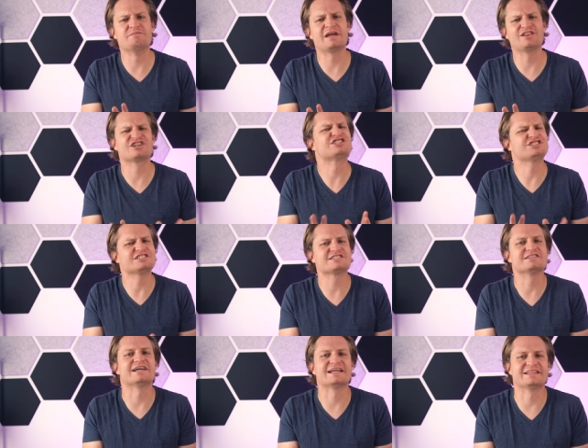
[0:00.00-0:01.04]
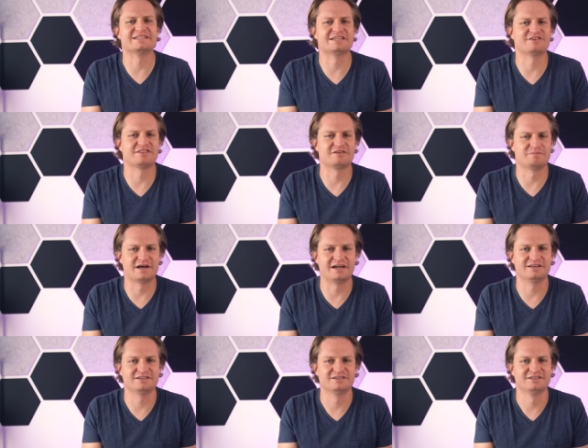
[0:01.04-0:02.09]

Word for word: may look just slightly different than mine.